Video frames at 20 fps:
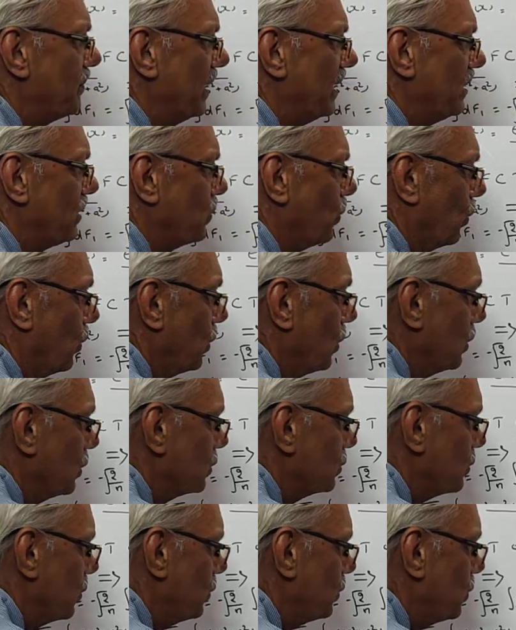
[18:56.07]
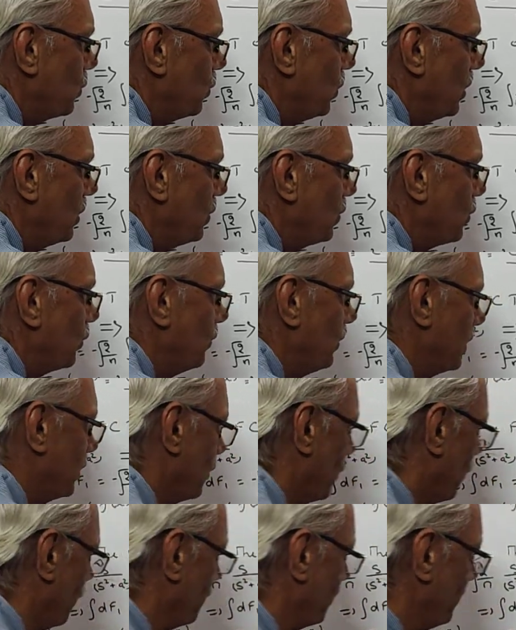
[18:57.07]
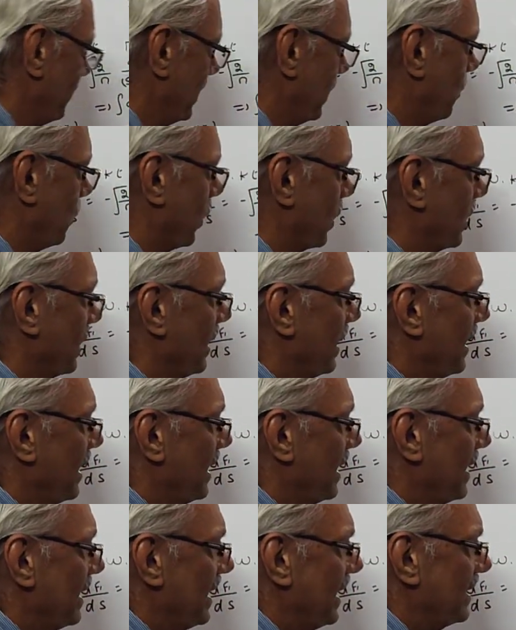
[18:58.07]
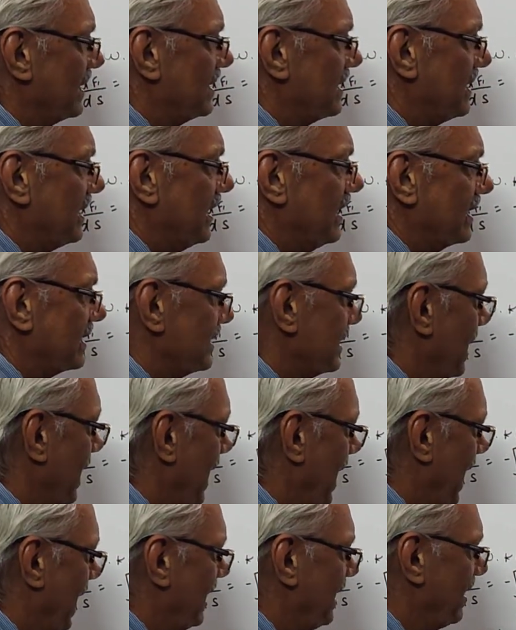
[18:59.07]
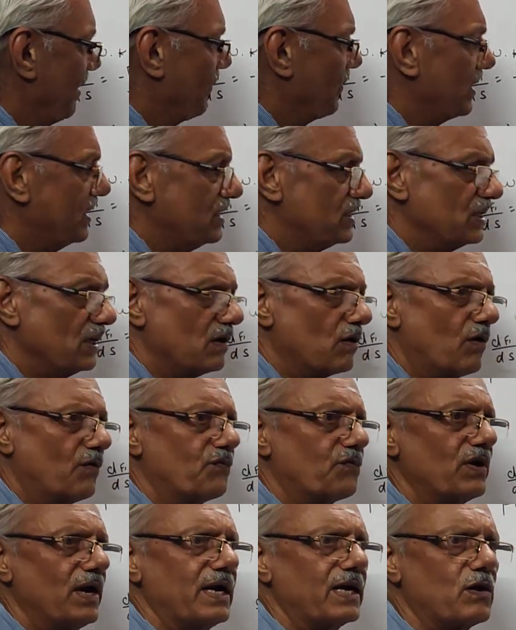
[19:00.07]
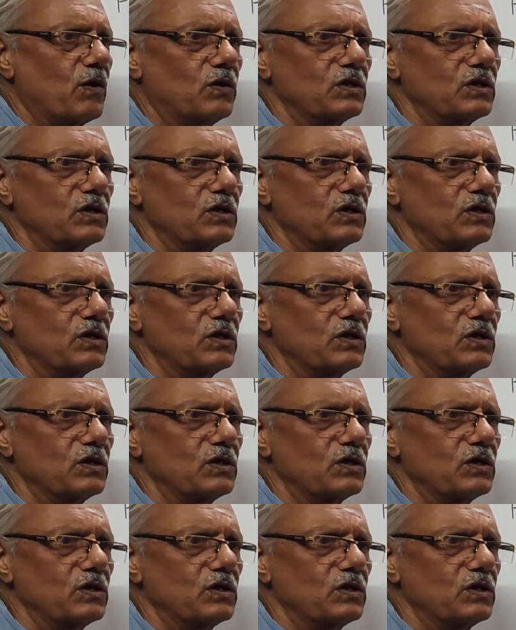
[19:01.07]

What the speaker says: it by 2, so 2 and 2 will go off, giving you what? Yes, ds, and differential of a